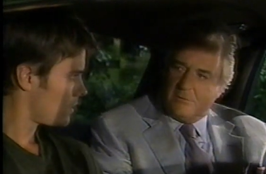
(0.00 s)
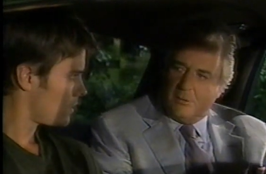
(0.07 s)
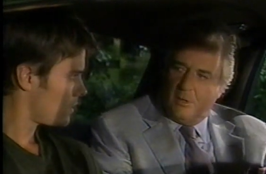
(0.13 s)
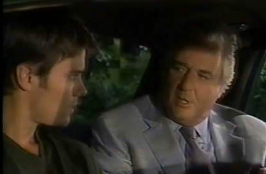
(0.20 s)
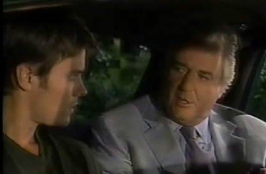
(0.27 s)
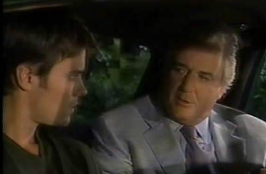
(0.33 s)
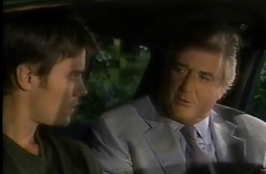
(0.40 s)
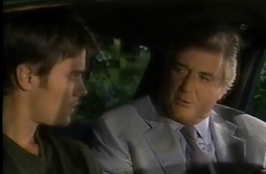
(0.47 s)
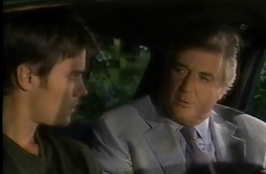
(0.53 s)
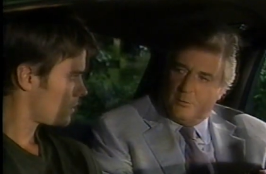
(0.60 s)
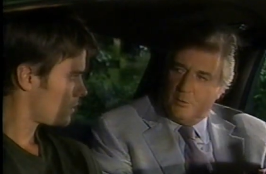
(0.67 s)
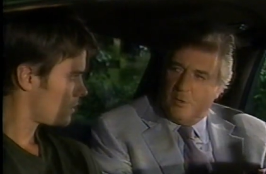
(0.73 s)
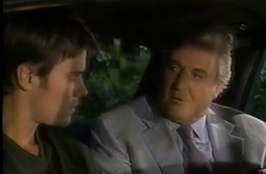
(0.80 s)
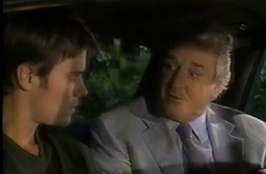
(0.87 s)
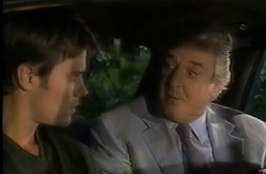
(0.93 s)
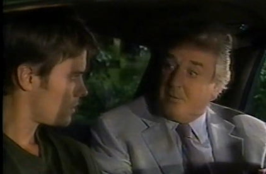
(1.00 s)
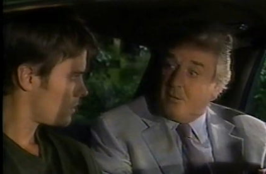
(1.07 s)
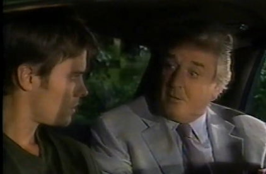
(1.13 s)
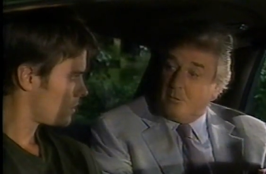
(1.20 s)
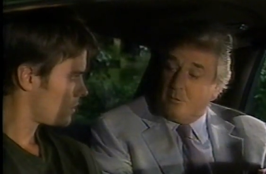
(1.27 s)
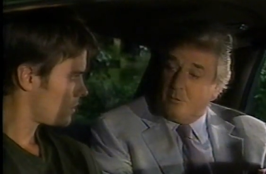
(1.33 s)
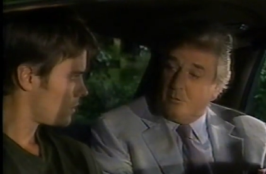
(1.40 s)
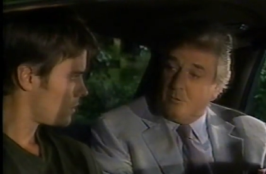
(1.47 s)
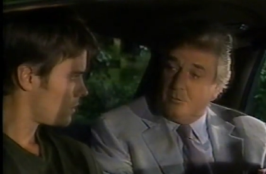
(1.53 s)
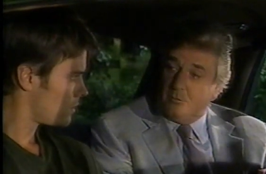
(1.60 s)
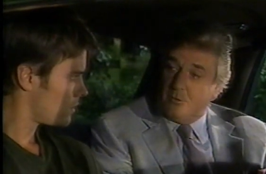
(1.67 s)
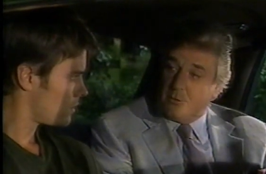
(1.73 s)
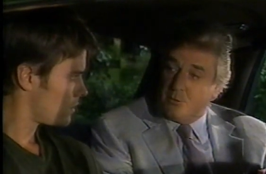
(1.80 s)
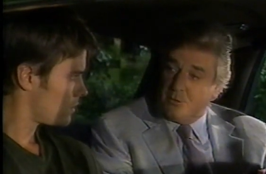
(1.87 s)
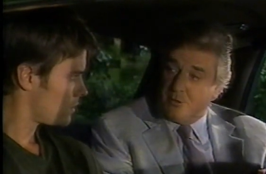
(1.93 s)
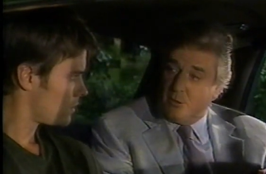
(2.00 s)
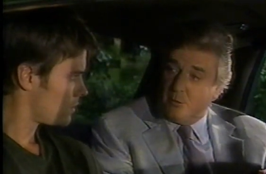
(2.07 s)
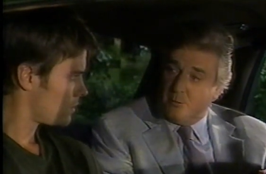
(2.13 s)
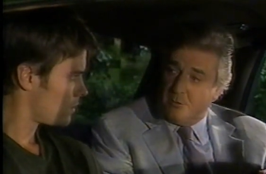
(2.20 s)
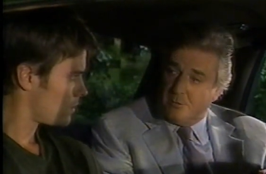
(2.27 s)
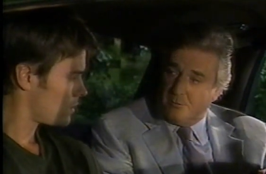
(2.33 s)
Speaker 1: So I assume you have something to wish to say